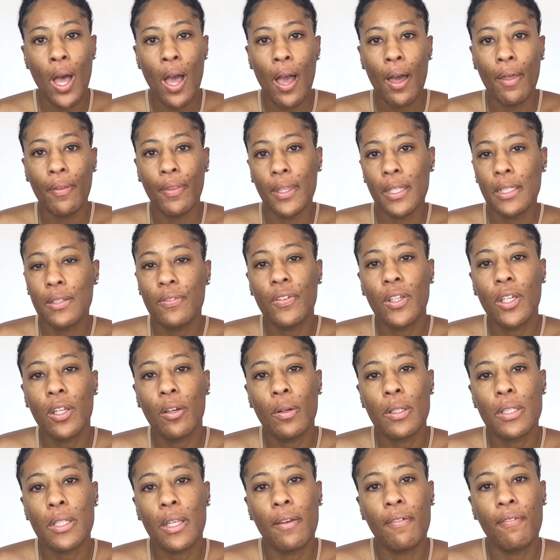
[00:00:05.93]
This video is
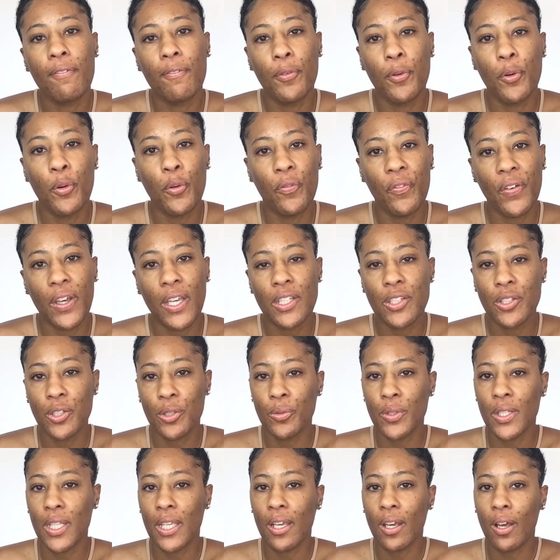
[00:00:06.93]
a full face
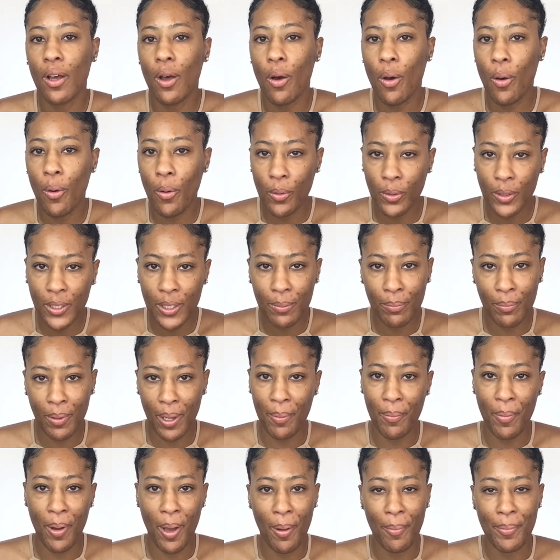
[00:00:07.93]
using only my
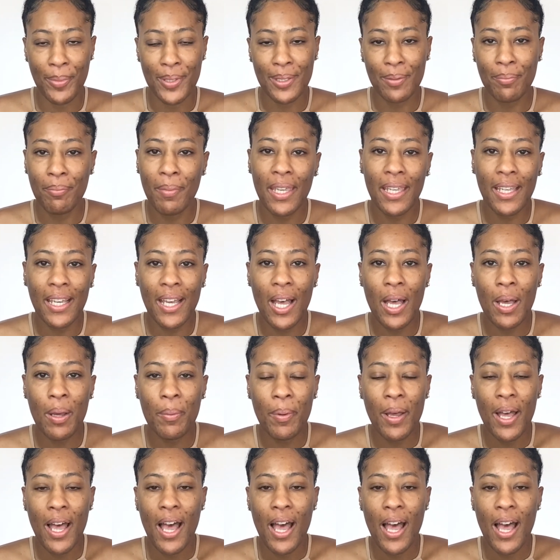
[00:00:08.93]
mom's makeup.